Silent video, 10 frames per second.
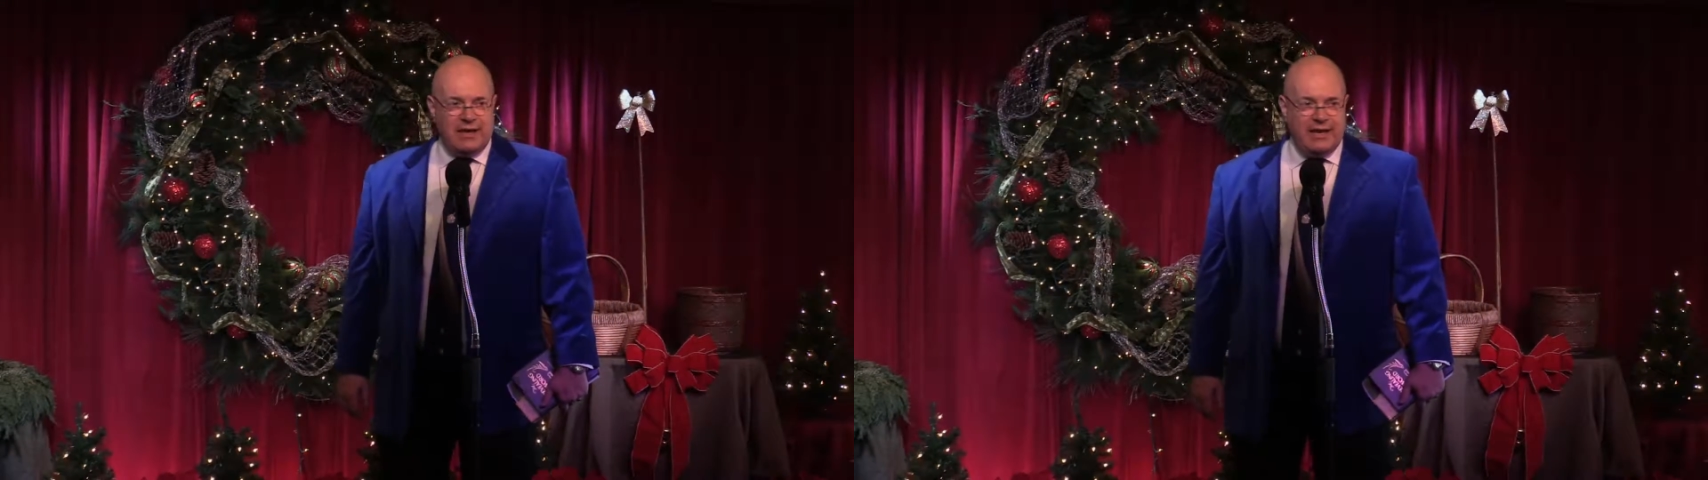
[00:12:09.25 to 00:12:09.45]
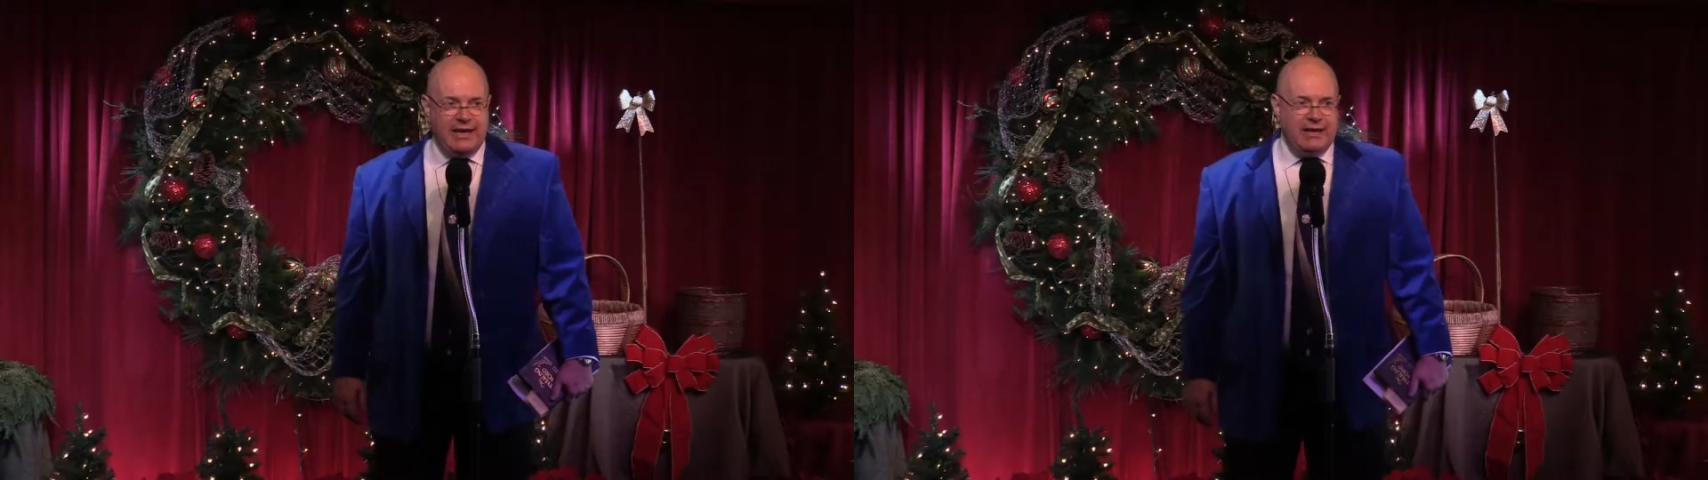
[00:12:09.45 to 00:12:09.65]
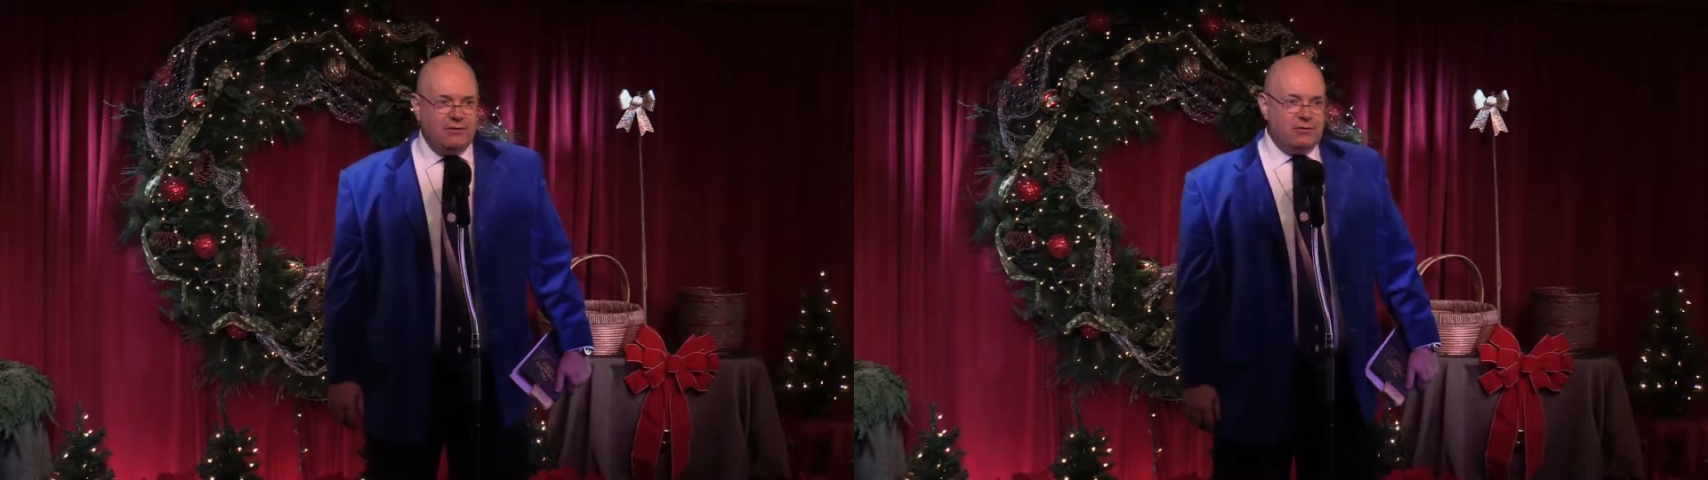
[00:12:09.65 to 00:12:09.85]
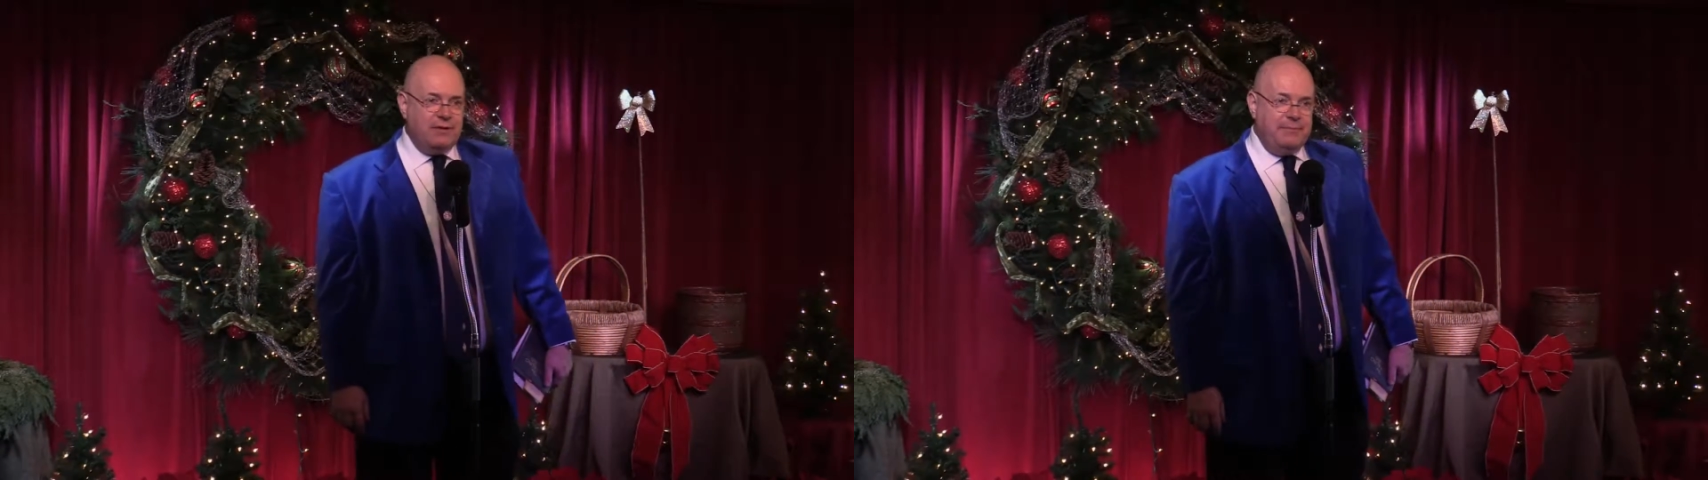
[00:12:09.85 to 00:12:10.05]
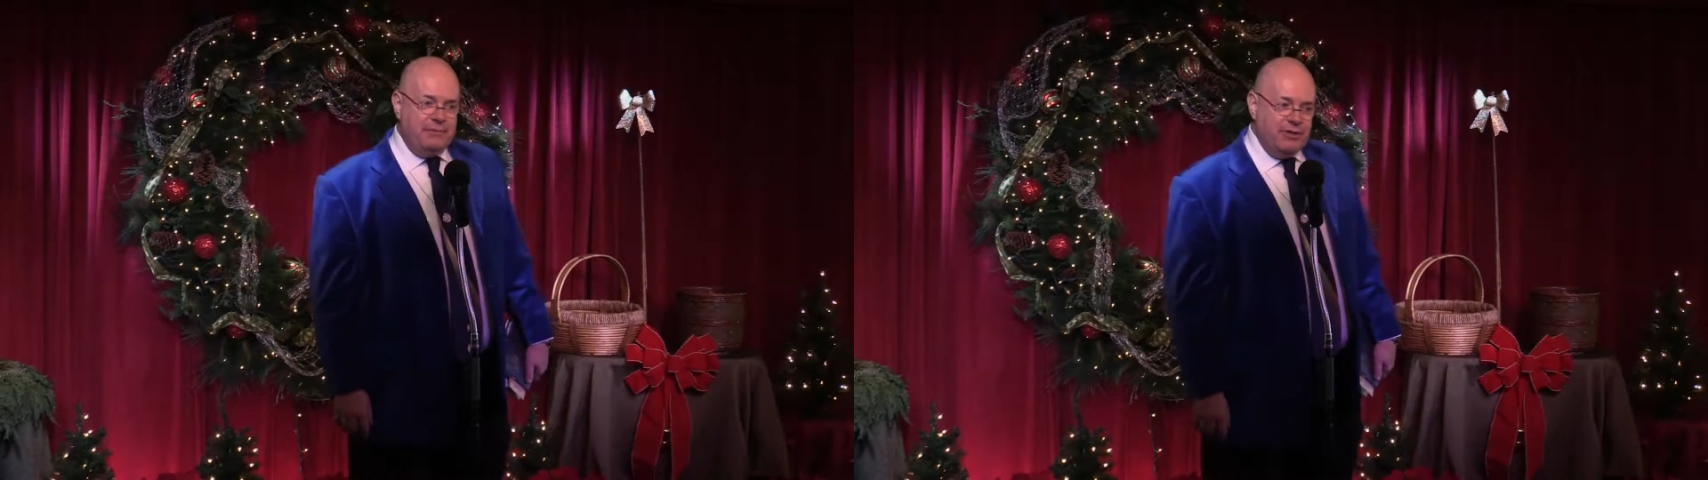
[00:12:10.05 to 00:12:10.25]
got to heal.
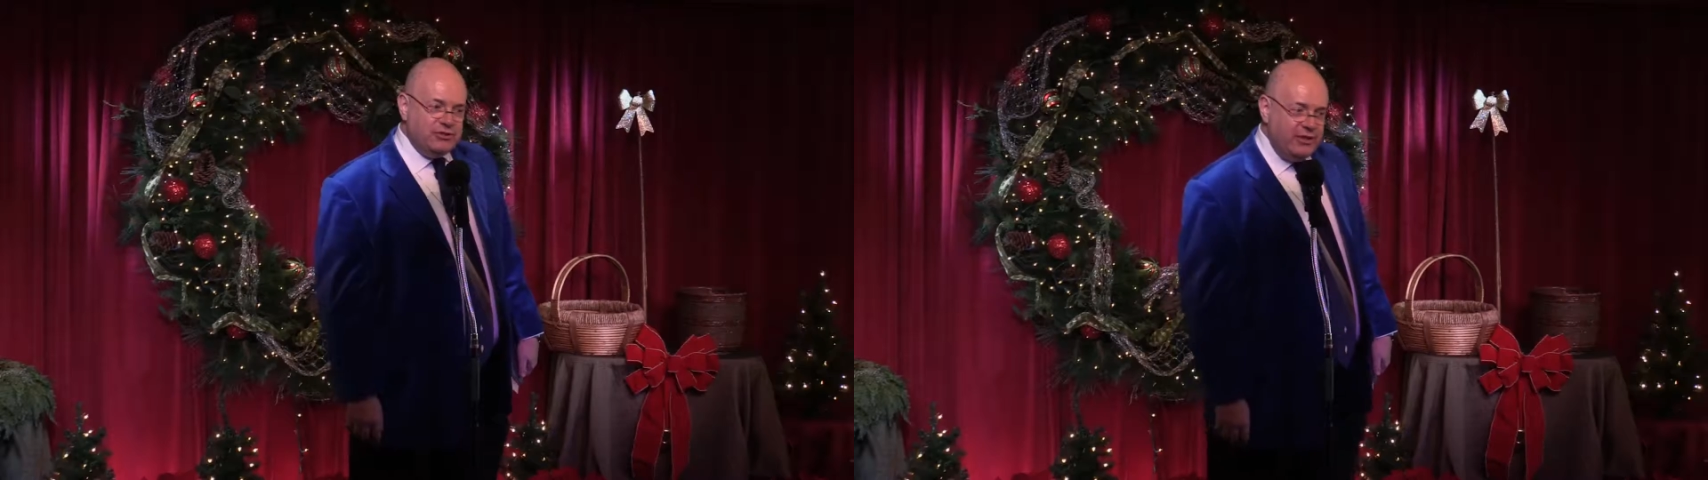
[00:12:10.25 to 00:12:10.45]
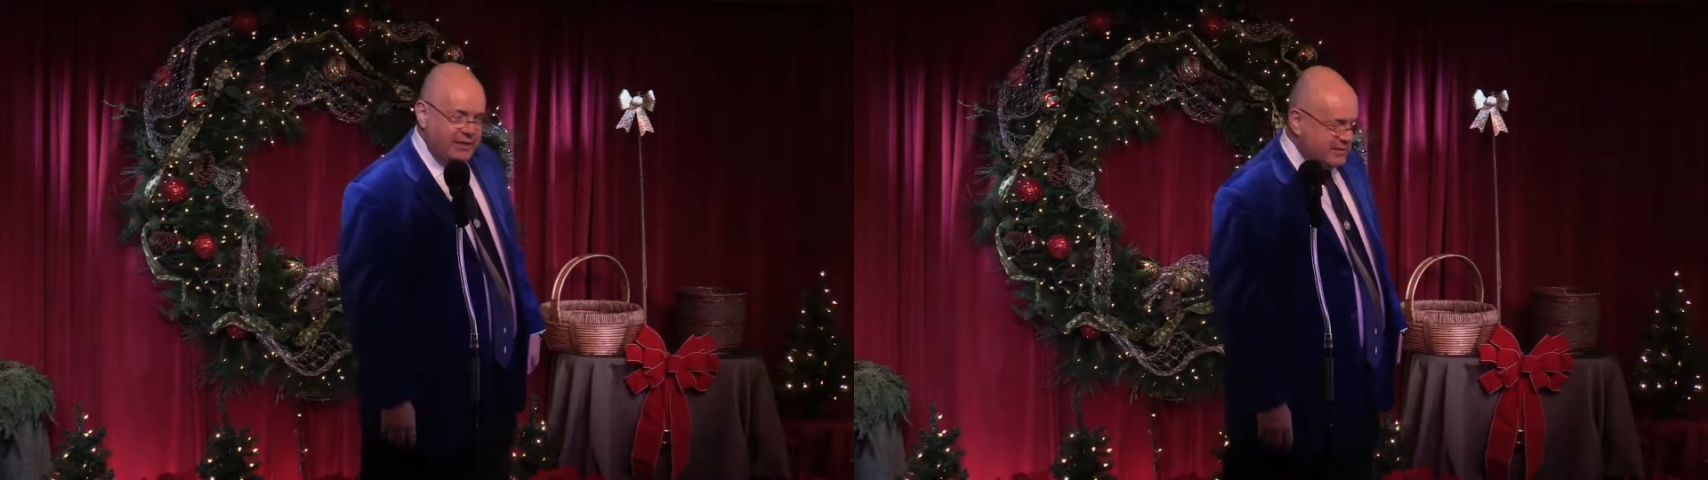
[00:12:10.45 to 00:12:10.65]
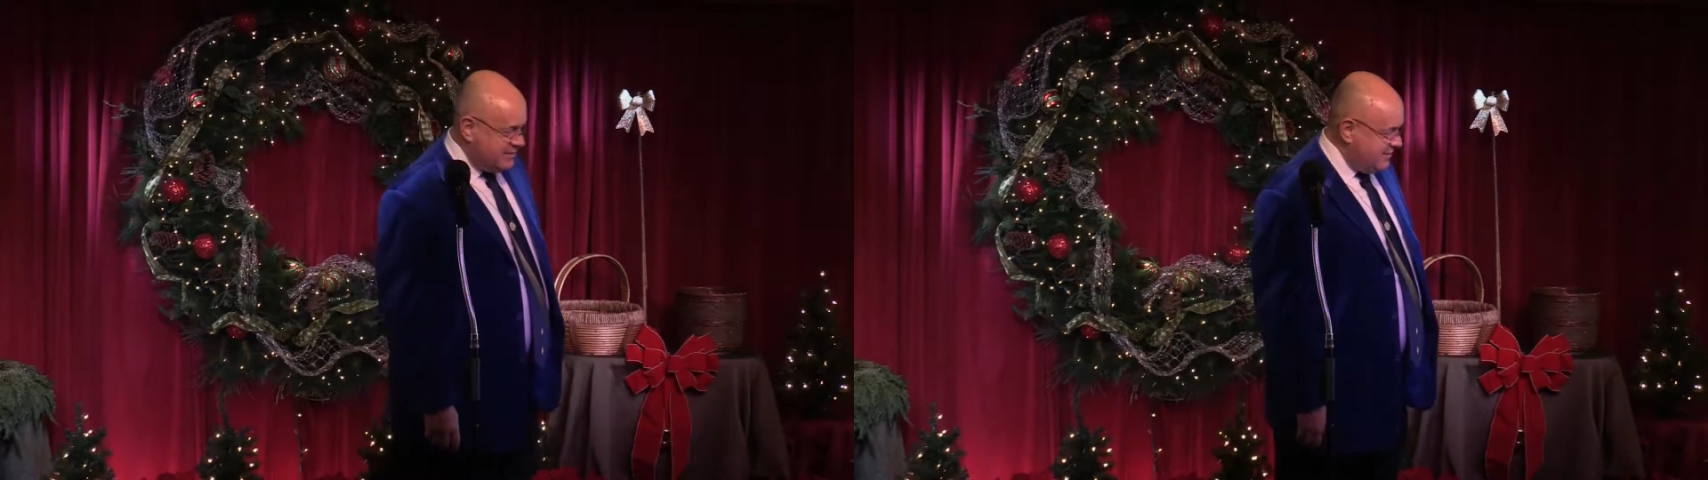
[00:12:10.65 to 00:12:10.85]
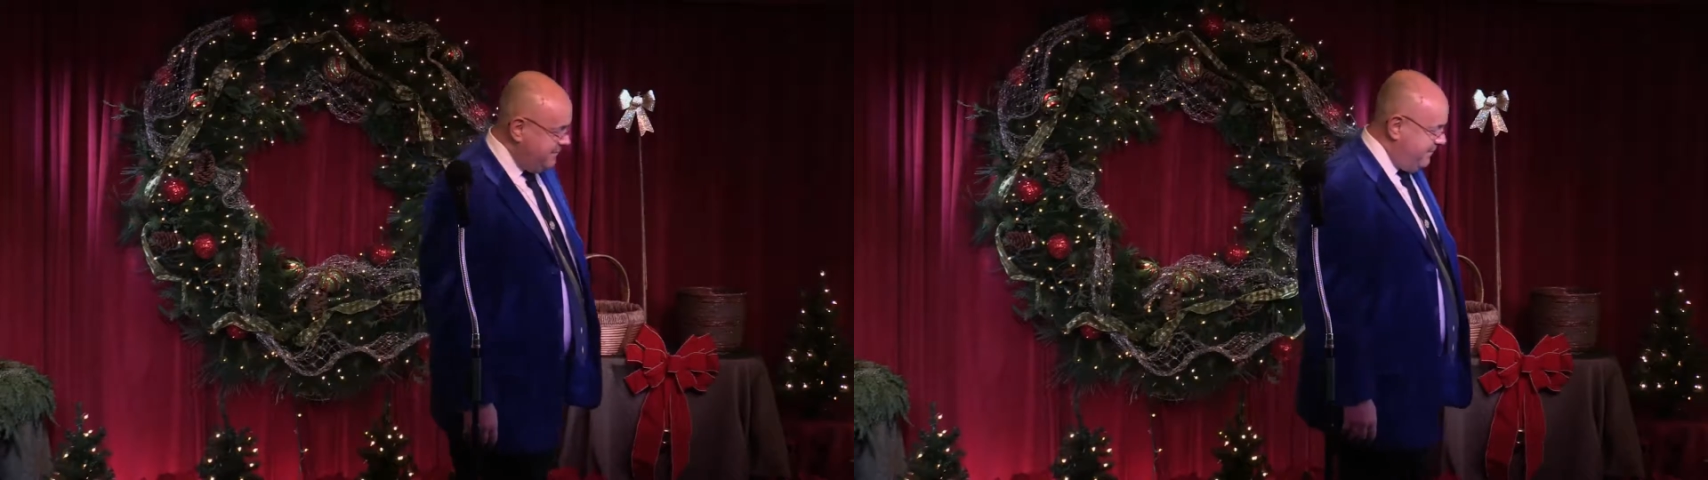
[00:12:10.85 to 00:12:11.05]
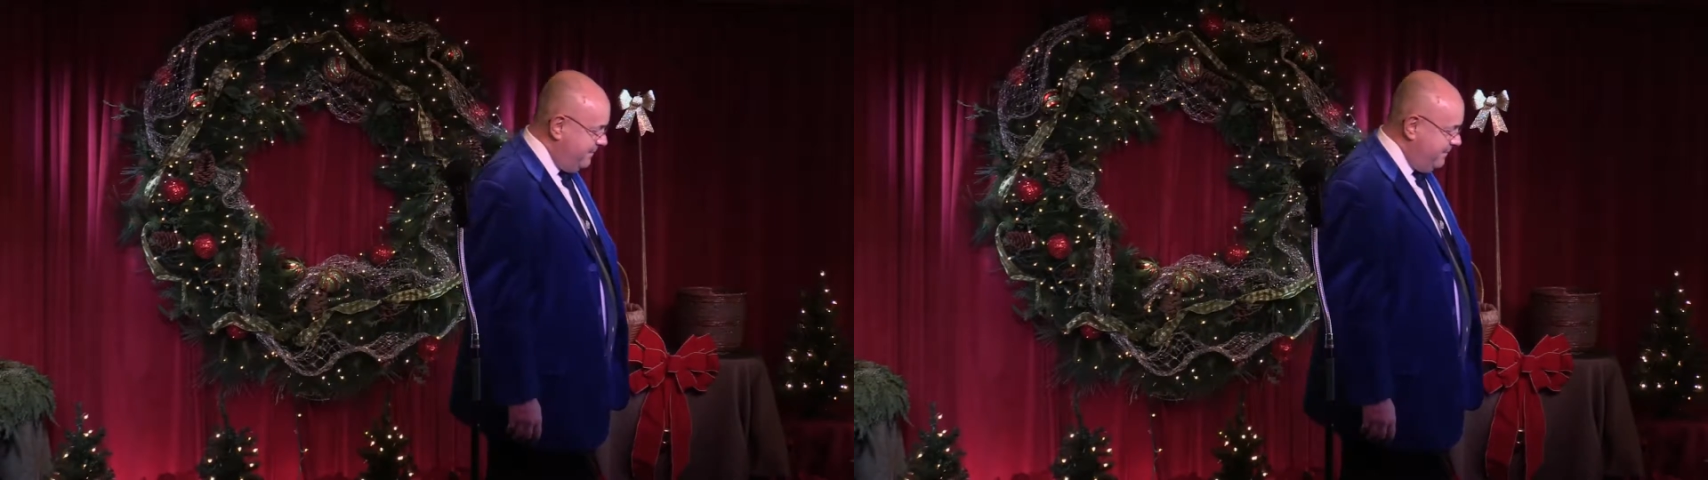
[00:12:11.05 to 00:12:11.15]
Let me read you this.